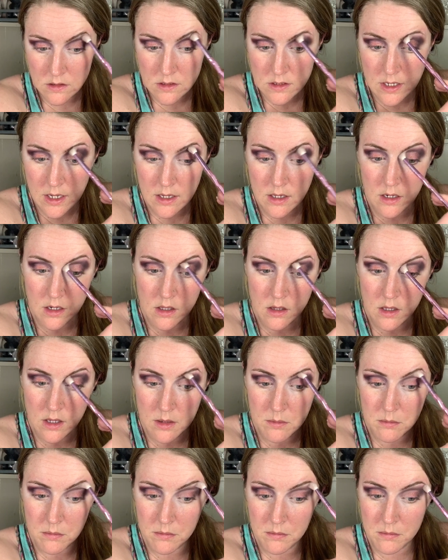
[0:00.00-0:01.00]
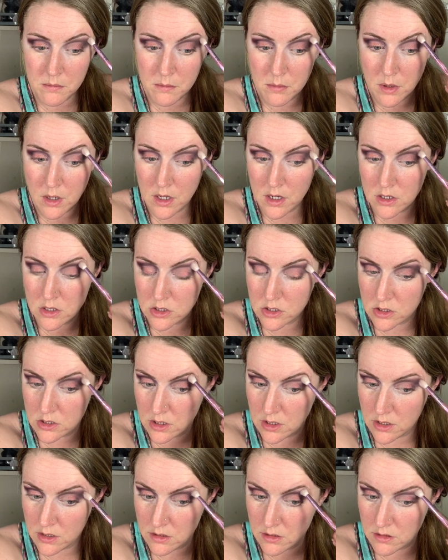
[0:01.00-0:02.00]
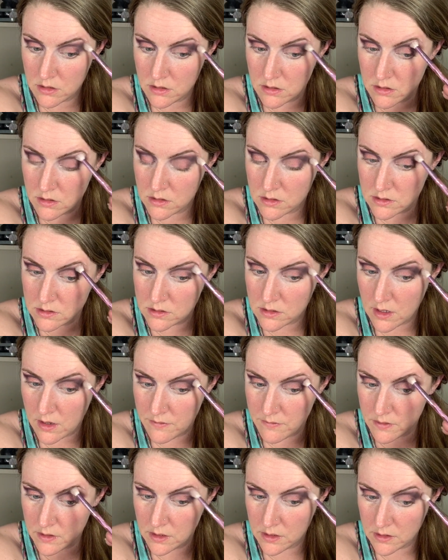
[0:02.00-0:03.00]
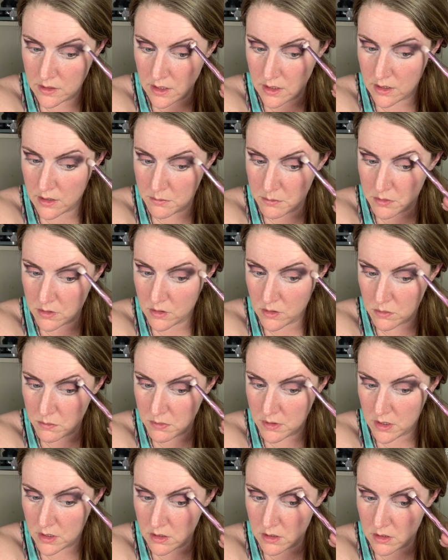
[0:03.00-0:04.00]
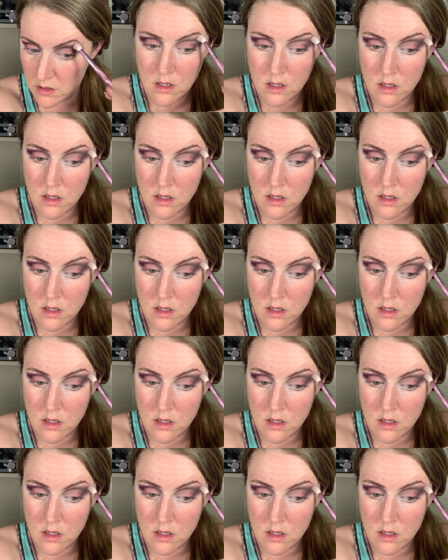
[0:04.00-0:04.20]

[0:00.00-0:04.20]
Taking a clean brush and softening that up a little bit.